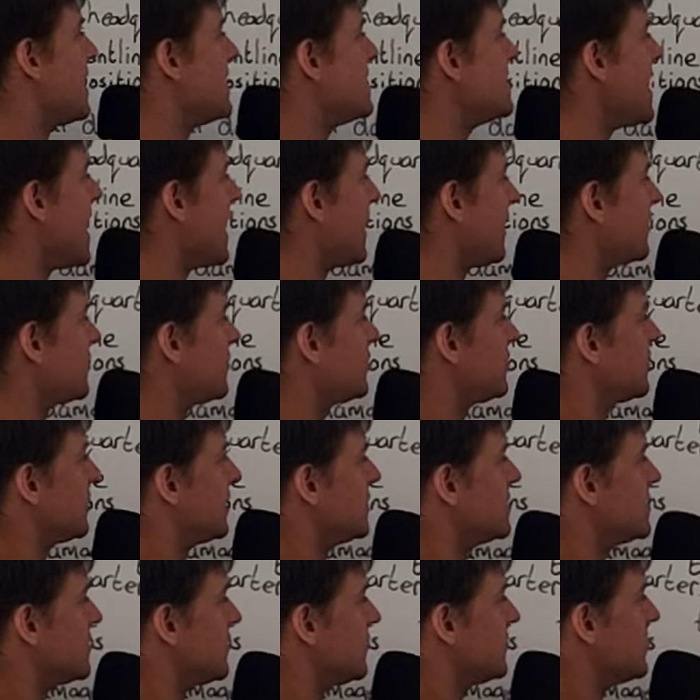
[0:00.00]
annex
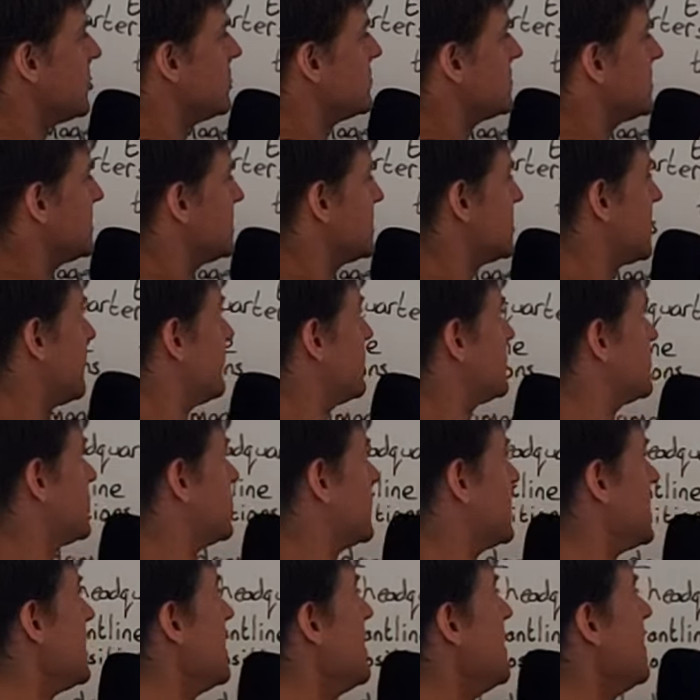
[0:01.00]
a disputed
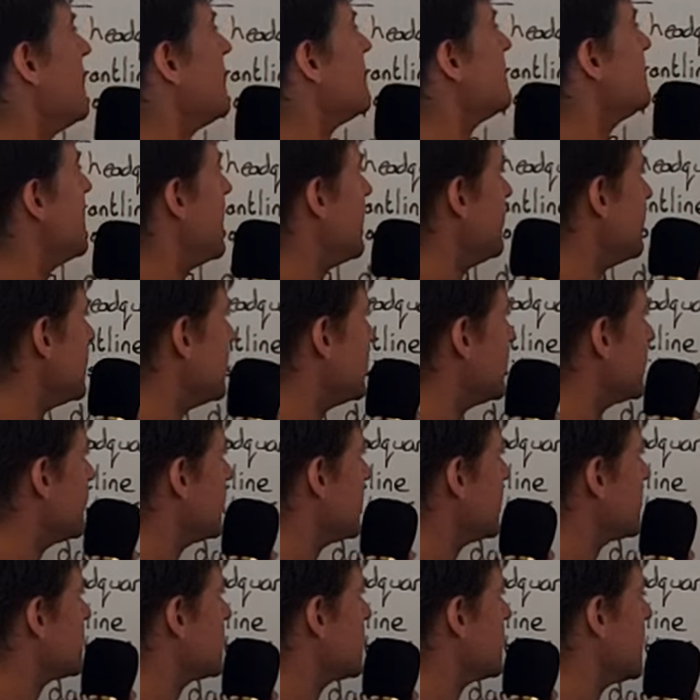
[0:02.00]
territory, very
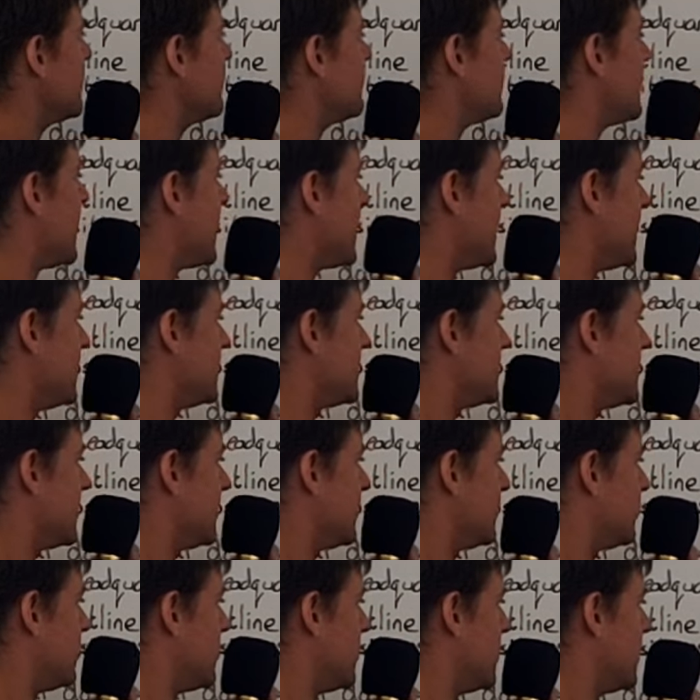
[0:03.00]
similar to invade
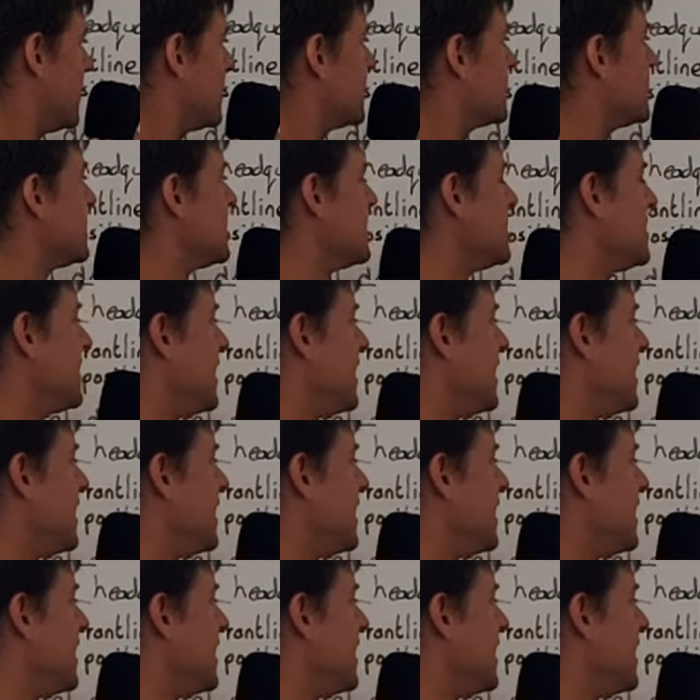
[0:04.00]
this word,